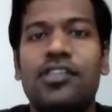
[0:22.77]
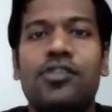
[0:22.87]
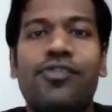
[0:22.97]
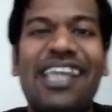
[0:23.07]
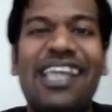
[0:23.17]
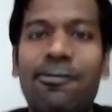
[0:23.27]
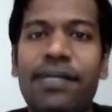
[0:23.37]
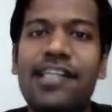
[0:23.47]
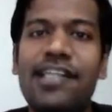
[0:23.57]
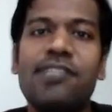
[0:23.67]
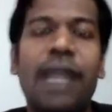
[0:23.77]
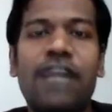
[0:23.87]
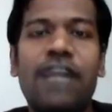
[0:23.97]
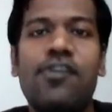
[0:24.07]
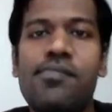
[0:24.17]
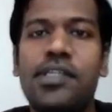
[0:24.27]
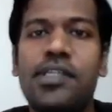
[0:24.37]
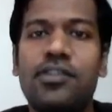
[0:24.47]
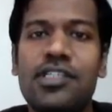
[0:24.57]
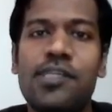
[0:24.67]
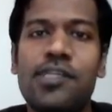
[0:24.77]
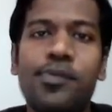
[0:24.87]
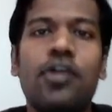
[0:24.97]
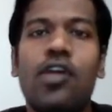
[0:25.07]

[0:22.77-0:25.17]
So we have built this platform based on a simple